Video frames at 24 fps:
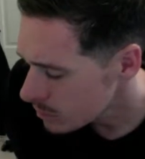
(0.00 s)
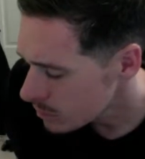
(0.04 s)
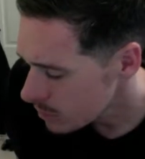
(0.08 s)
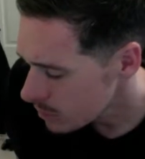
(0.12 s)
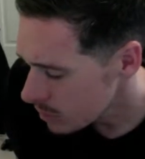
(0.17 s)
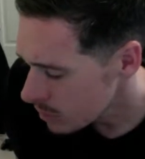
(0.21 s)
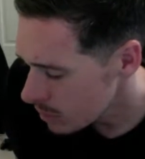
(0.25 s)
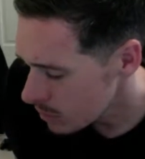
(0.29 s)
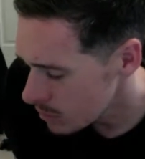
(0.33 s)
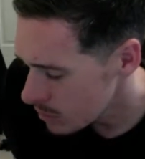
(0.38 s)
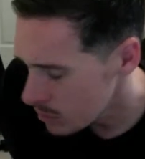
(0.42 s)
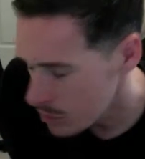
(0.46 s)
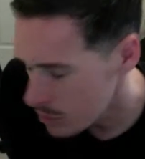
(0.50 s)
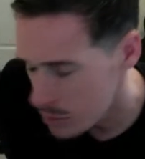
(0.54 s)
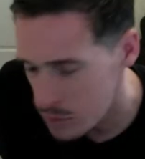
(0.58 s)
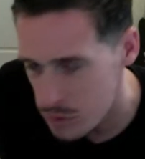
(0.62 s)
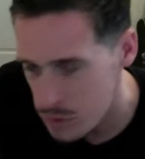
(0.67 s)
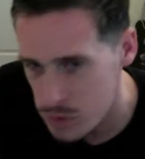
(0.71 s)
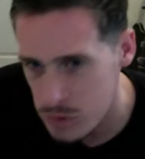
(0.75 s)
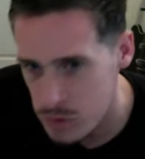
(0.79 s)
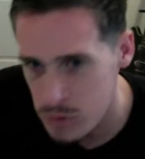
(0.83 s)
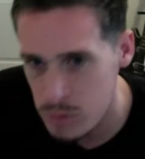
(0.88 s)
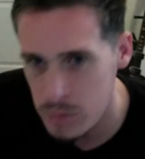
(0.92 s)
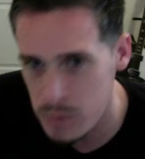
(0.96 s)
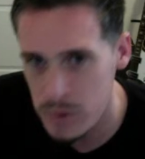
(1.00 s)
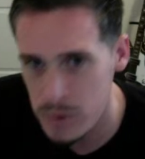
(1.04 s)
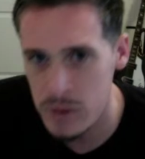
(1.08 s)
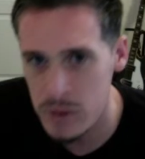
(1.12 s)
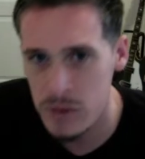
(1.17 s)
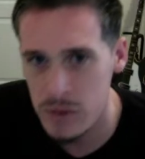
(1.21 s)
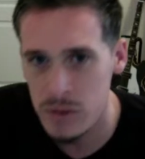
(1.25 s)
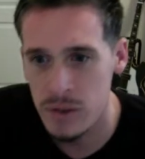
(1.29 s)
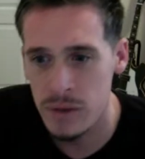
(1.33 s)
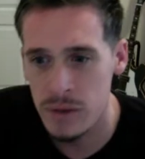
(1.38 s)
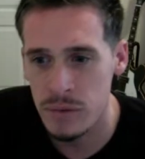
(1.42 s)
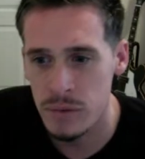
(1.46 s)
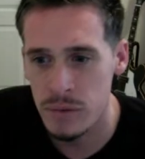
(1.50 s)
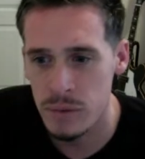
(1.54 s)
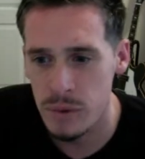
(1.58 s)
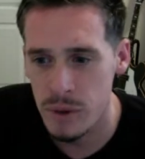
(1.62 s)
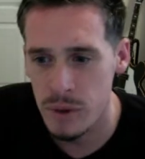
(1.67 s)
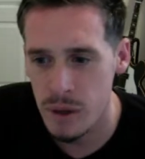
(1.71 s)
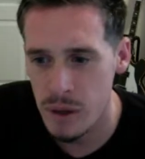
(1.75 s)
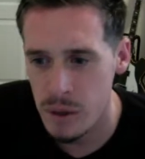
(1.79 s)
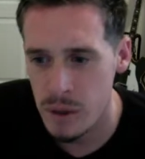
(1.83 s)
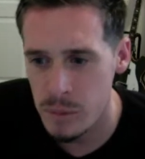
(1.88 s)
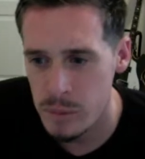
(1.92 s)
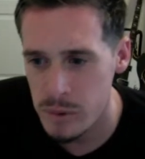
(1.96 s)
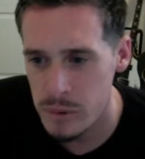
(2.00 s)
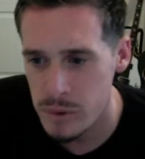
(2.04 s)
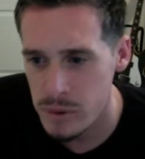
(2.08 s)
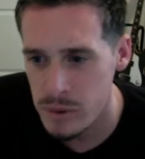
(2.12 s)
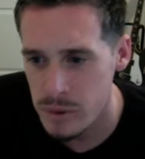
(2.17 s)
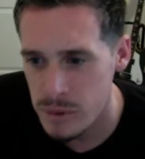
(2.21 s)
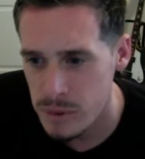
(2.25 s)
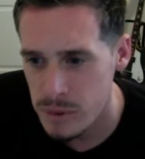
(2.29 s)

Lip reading: I don't know, 2 weeks after it happened.